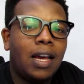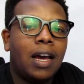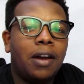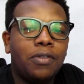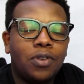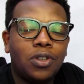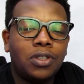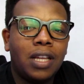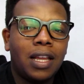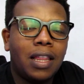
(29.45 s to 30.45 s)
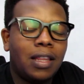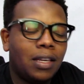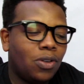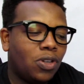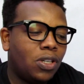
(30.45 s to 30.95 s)
And of course, the other
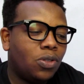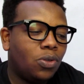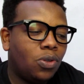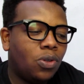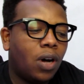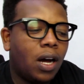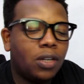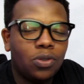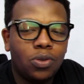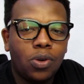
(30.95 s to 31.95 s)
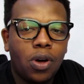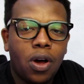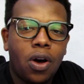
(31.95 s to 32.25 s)
thing you need to do,